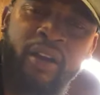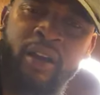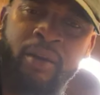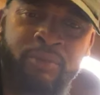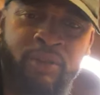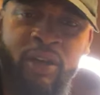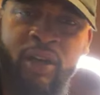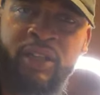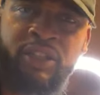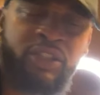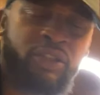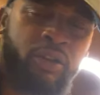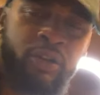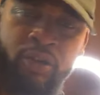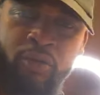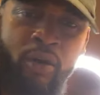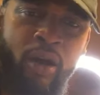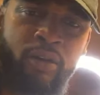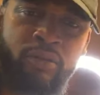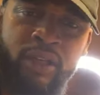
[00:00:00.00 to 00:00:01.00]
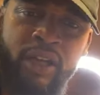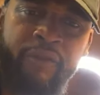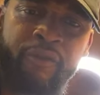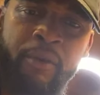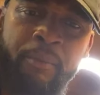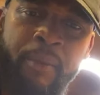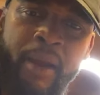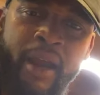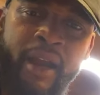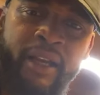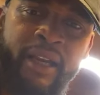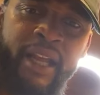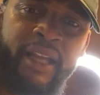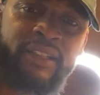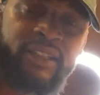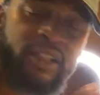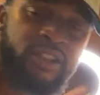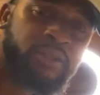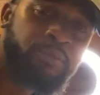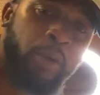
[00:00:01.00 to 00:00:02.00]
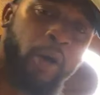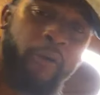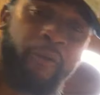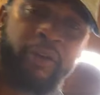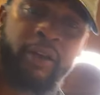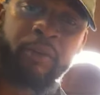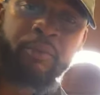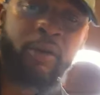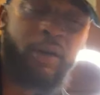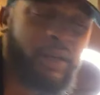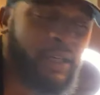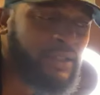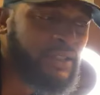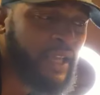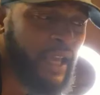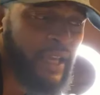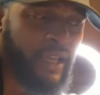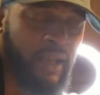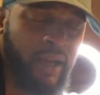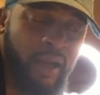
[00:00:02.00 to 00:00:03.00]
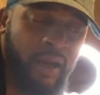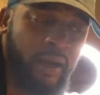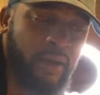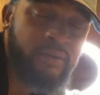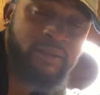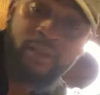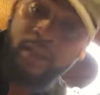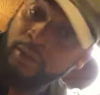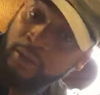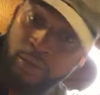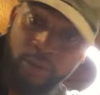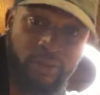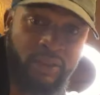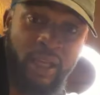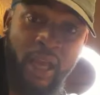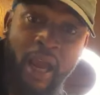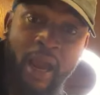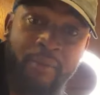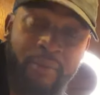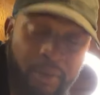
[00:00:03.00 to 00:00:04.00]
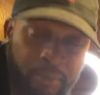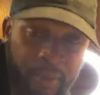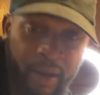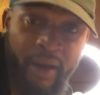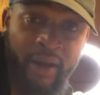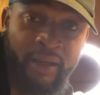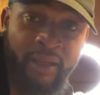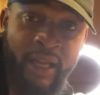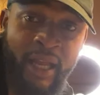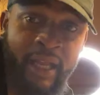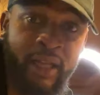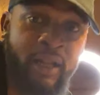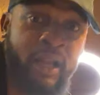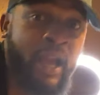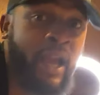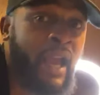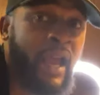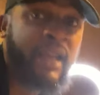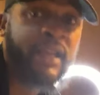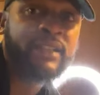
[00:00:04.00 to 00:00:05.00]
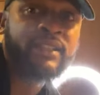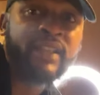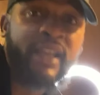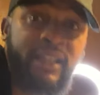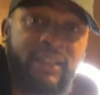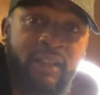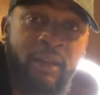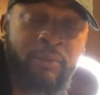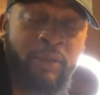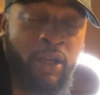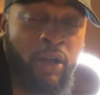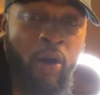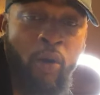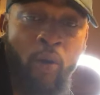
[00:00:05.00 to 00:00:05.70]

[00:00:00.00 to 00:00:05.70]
I'm gonna show you all different marinades because both of them gonna take a little time to marinate and to take them to go